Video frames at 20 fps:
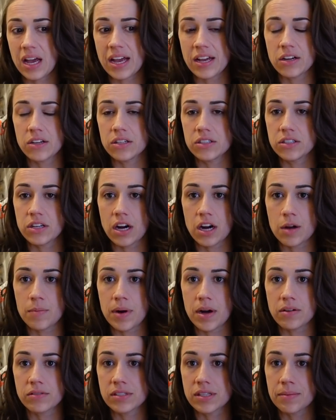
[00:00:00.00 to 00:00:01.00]
I could talk
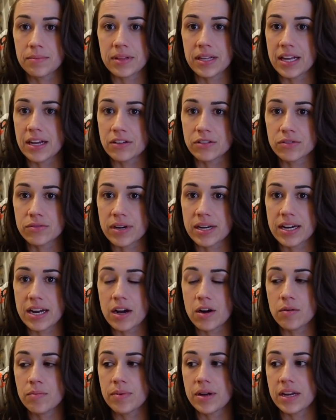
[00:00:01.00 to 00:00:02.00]
about something else right
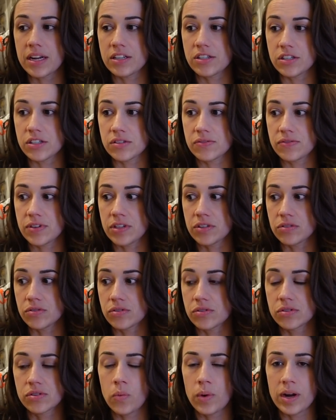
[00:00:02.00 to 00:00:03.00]
now, but it just
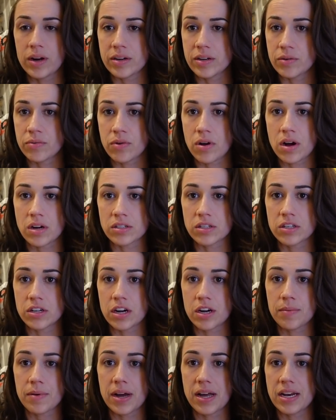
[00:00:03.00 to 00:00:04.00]
feels weird and wrong to
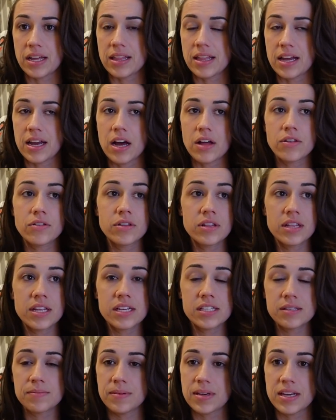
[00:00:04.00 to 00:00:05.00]
talk about anything other than
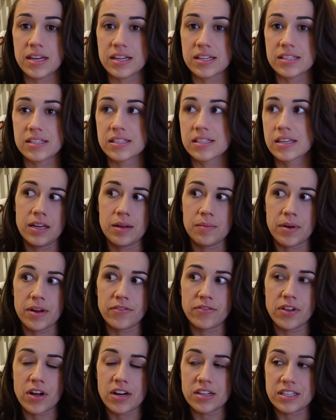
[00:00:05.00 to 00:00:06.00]
this because in my
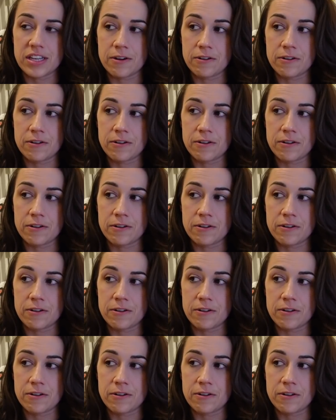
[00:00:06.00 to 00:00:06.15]
vlogs,